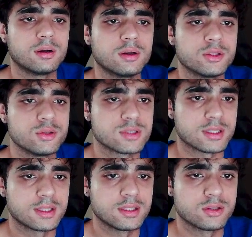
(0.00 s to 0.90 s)

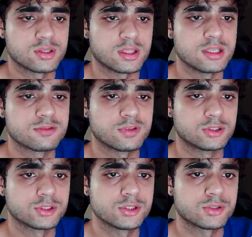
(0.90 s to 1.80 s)
using these
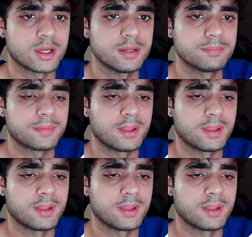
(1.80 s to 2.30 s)
filters, right?